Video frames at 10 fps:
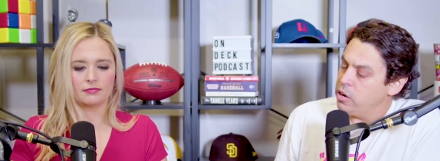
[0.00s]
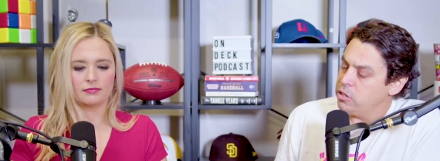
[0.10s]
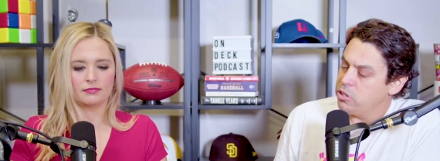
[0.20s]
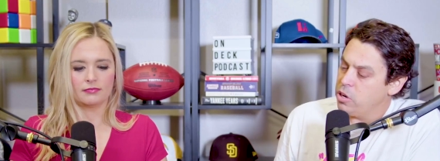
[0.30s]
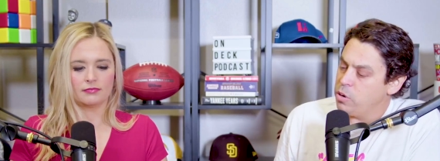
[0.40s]

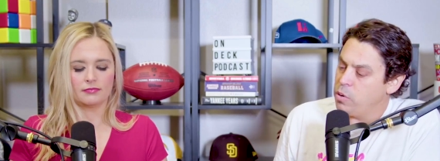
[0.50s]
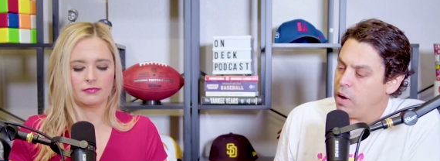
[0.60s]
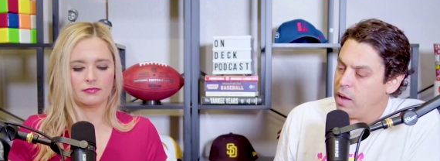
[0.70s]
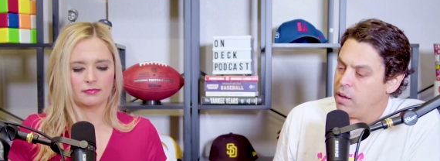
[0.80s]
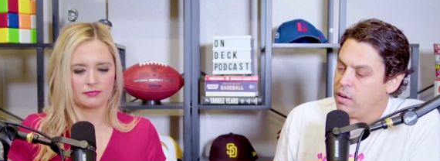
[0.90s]

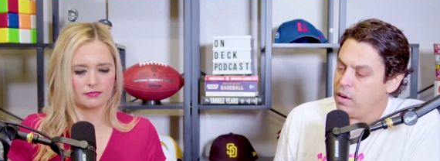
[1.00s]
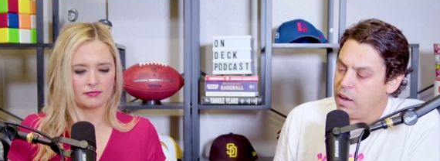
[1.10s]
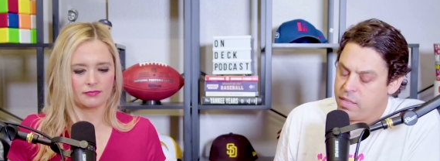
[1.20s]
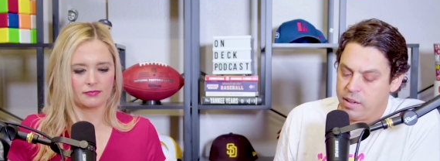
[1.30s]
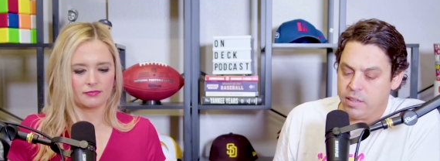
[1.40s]
Speaker 1: so I
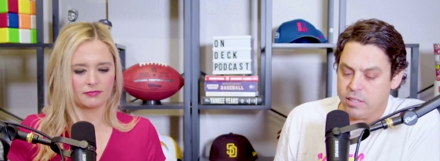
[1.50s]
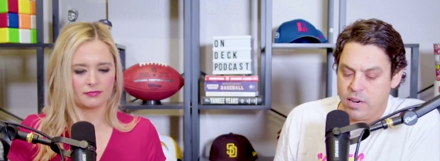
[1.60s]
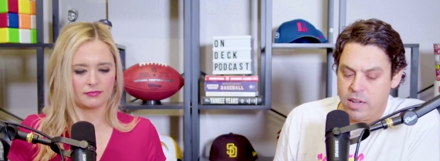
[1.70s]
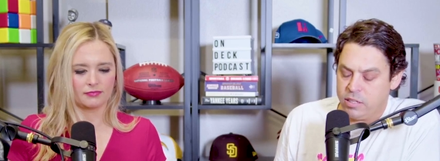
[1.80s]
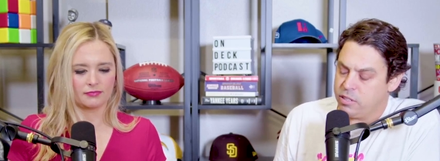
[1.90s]
I think it's
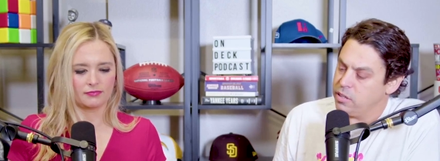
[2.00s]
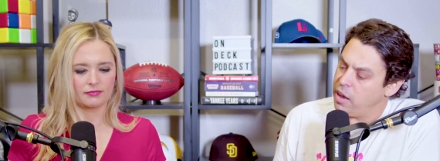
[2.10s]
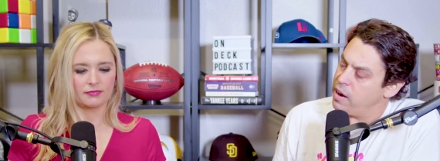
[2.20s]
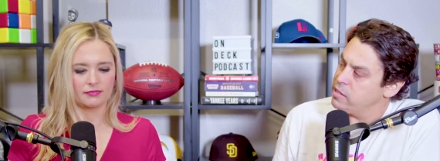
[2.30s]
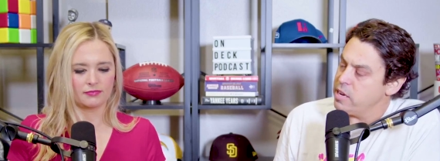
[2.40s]
nice to
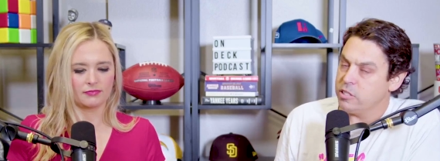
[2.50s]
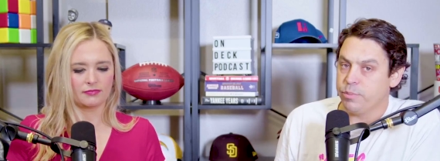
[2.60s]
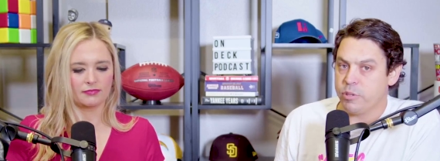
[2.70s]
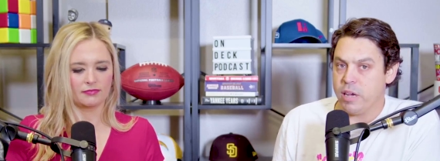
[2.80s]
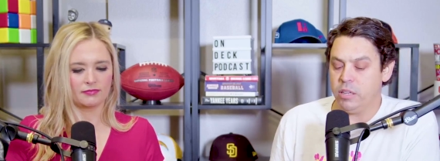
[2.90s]
kind of take
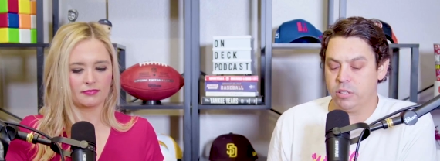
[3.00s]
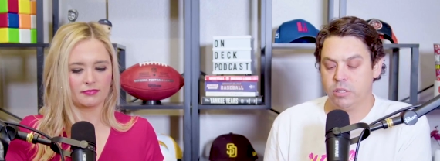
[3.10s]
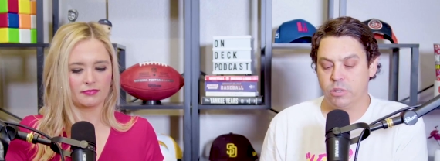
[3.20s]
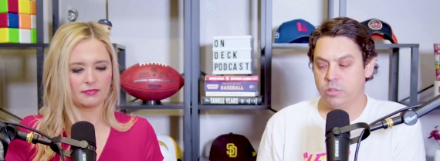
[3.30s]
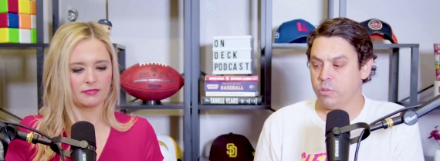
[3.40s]
some
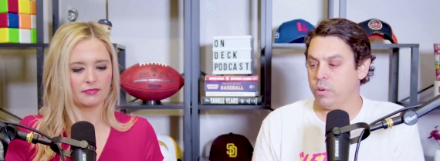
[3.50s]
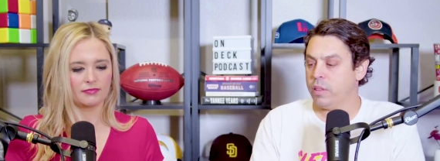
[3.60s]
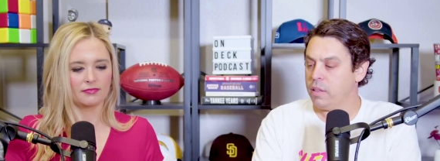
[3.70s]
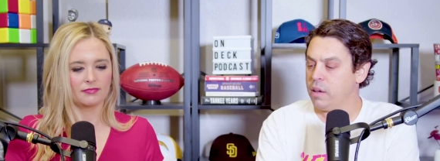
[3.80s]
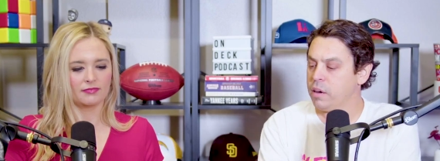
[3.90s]
chances
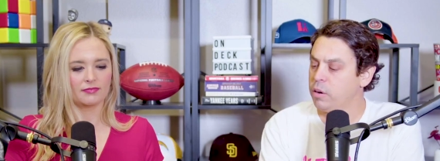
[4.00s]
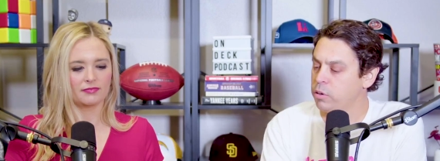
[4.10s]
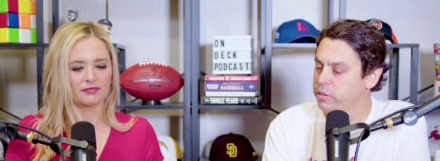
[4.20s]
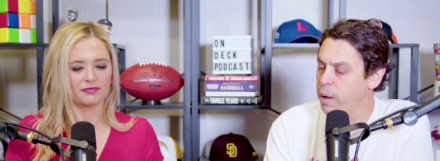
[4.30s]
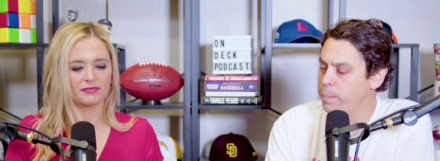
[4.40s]
with uh, good
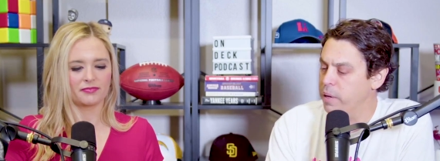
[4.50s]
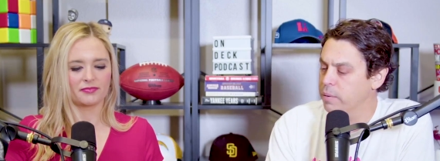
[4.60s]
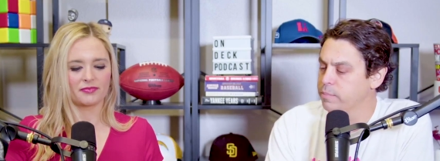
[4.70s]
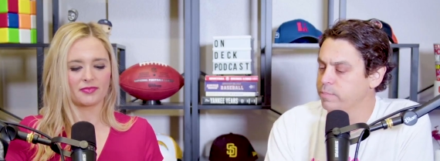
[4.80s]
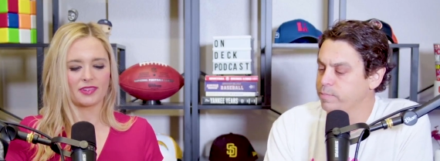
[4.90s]
old Gumby.
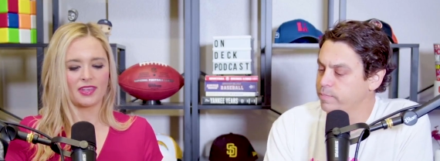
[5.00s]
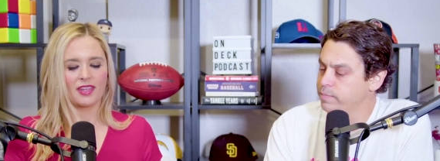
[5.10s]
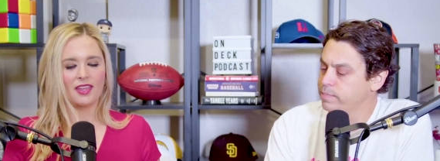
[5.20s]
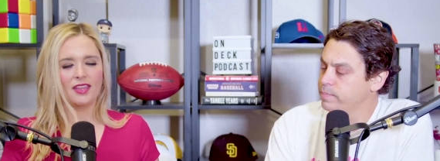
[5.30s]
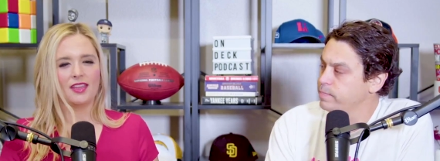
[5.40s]

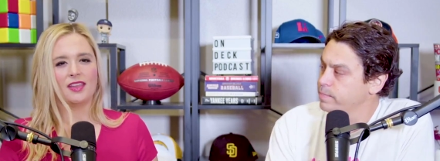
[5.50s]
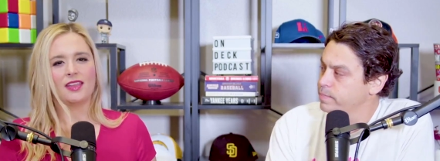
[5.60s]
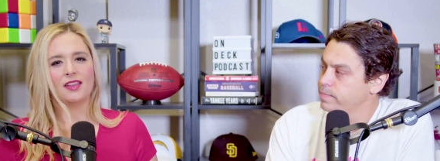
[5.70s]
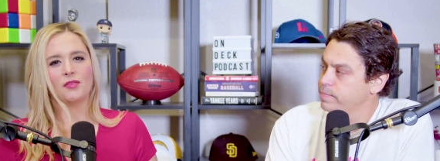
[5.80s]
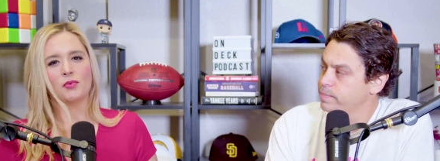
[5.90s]

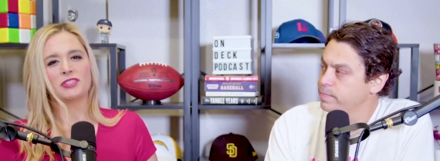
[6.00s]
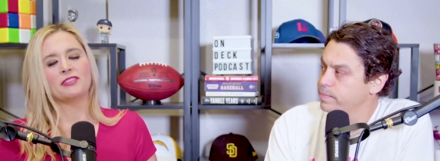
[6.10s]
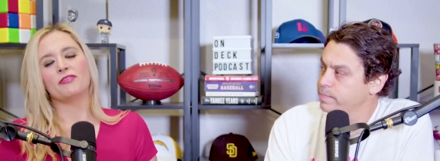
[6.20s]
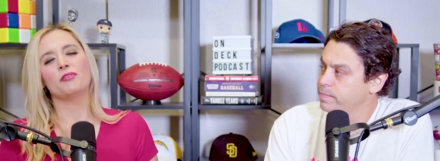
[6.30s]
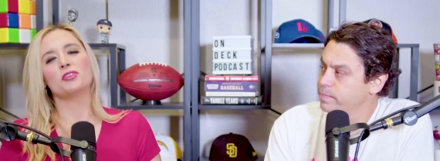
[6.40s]
Speaker 2: What's
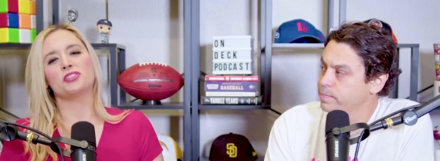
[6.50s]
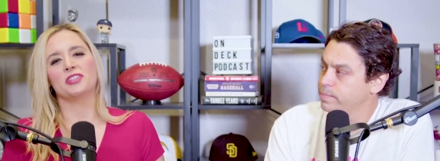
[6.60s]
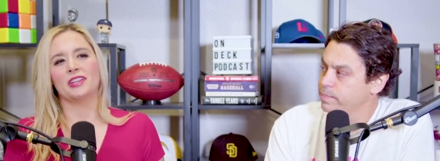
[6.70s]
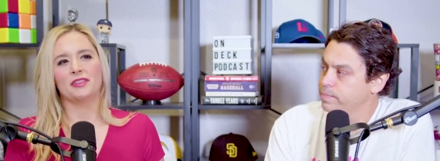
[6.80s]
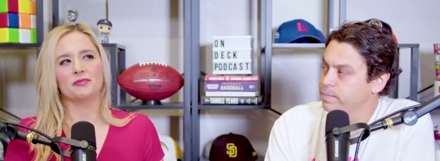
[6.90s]

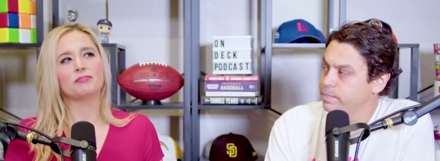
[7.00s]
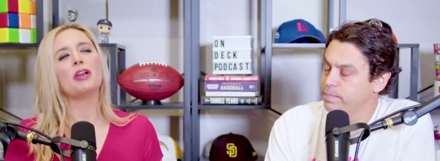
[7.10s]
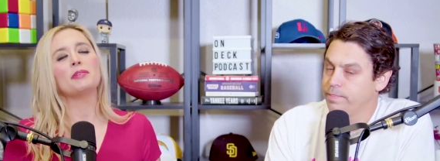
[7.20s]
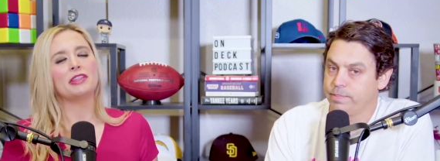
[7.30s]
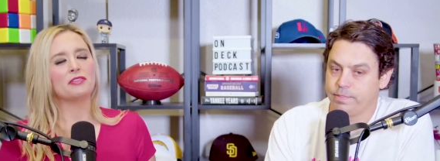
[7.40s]
unfortunate,
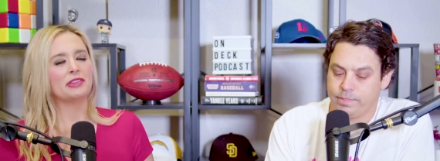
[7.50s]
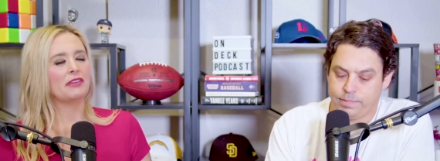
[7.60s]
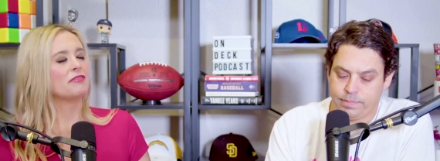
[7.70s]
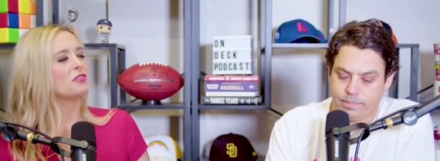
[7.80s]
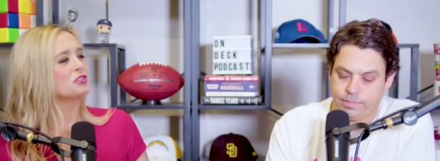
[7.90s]
probably the only
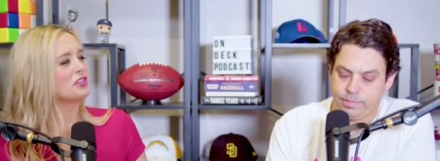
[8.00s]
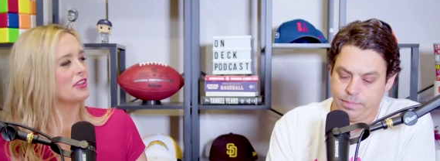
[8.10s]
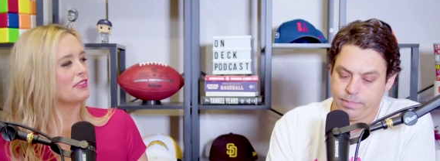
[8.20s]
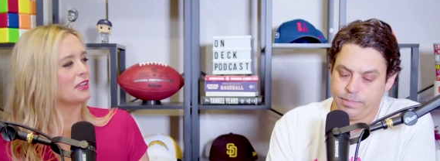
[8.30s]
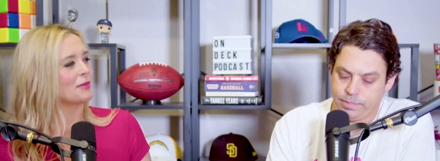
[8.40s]

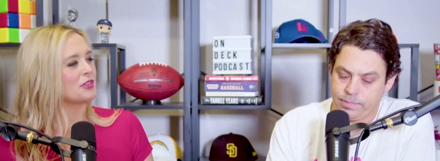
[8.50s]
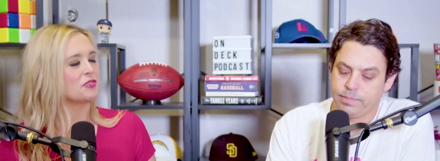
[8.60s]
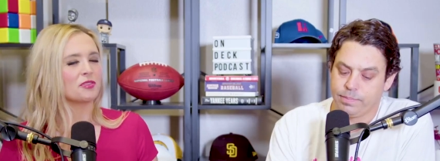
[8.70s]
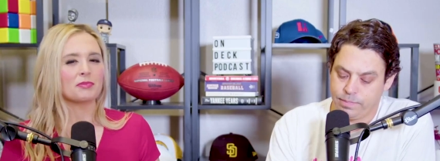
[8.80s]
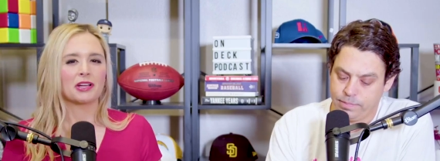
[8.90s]
unfortunate thing about
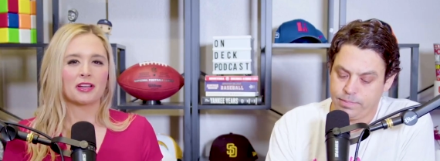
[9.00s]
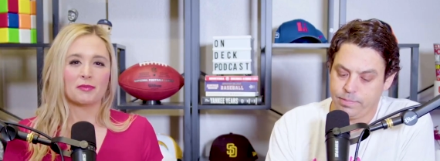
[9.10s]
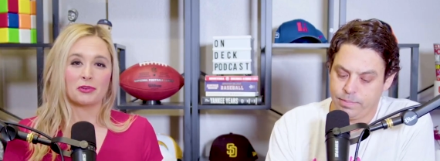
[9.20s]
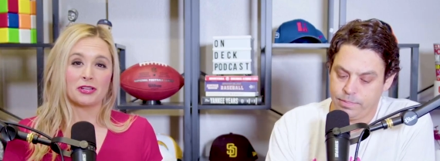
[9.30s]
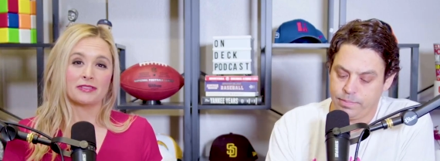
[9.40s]
Jordan
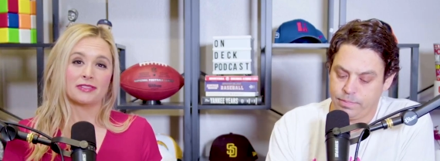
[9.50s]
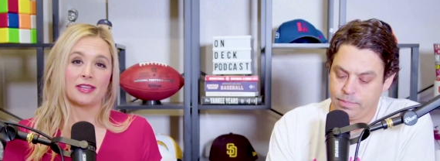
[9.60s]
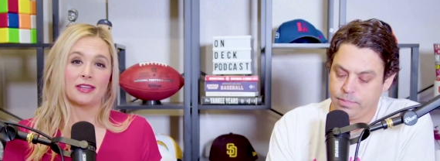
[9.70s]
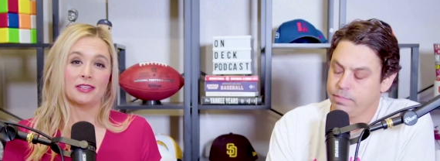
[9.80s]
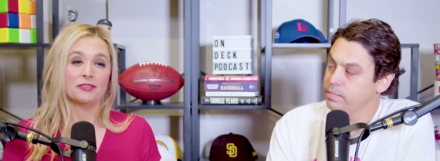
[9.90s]
Montgomery is
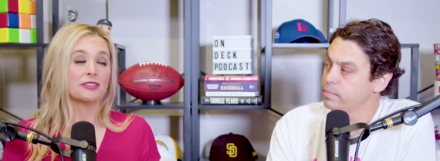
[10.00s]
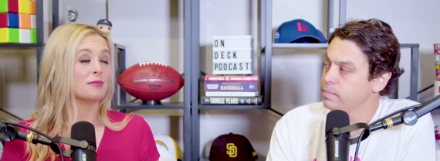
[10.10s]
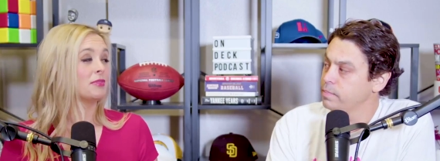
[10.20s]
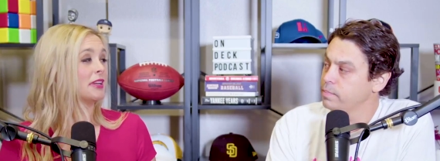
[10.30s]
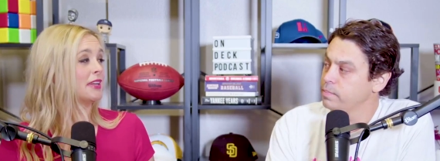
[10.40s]
that he used
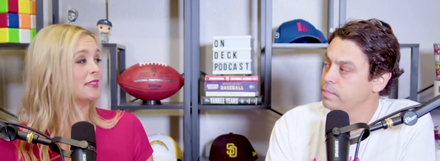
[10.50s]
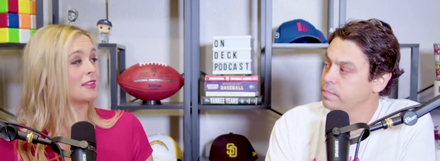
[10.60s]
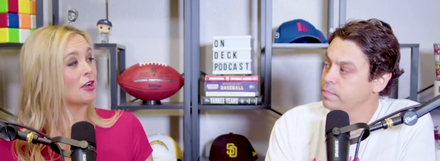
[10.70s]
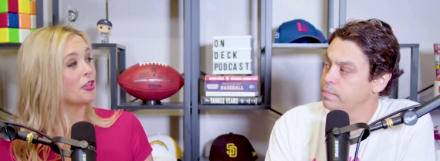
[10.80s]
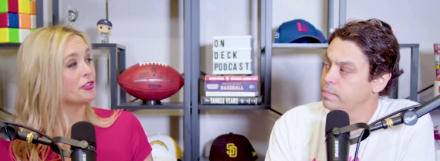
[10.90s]
to play his
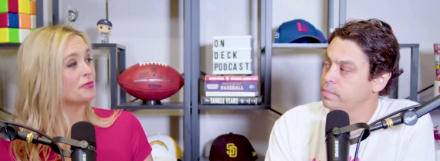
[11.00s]
college